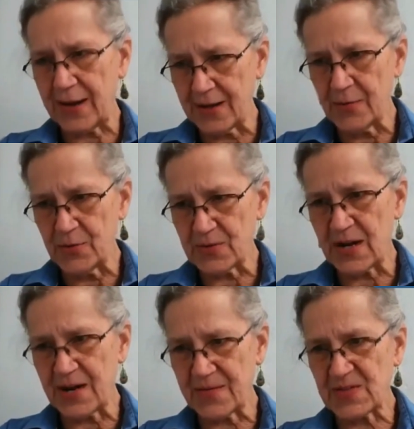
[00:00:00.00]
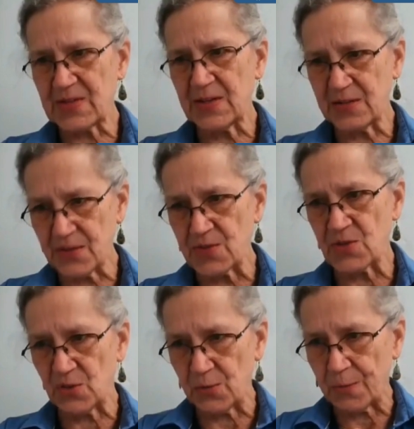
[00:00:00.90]
animals that I've seen at the
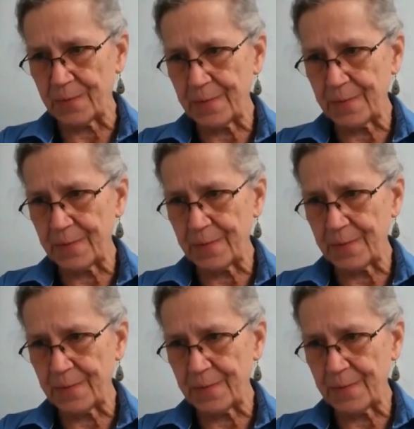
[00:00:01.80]
zoo.